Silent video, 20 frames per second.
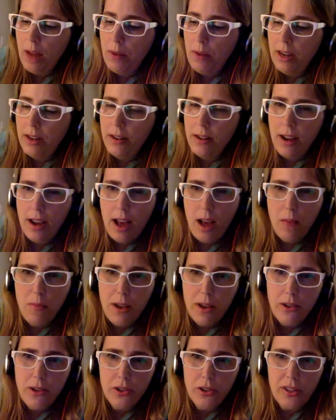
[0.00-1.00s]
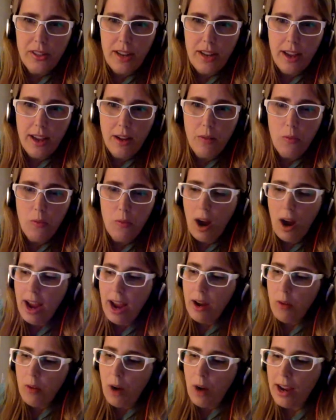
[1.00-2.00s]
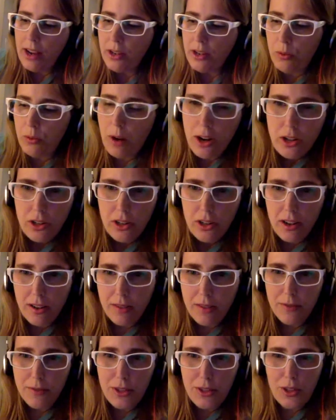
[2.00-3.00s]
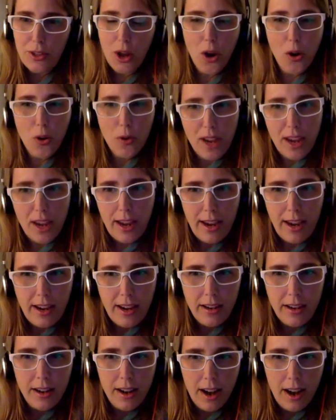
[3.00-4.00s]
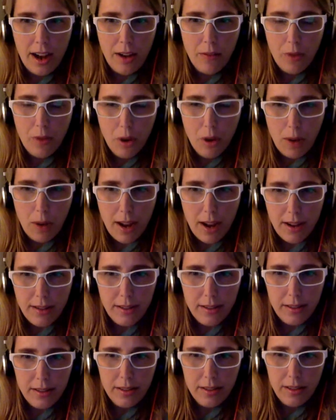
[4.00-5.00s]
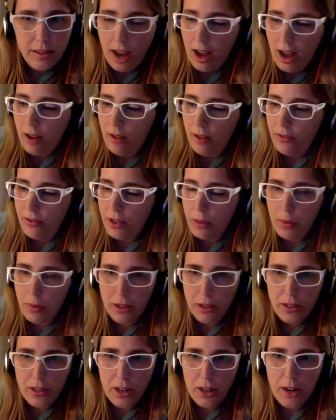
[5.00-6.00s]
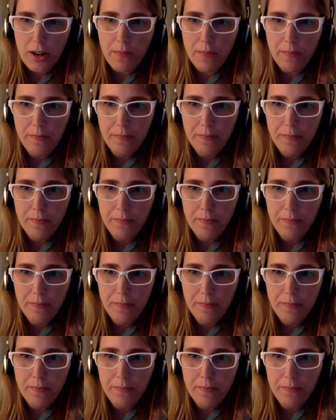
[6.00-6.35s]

I mean, help me understand why why is Russia so keen on robots uh, for their military?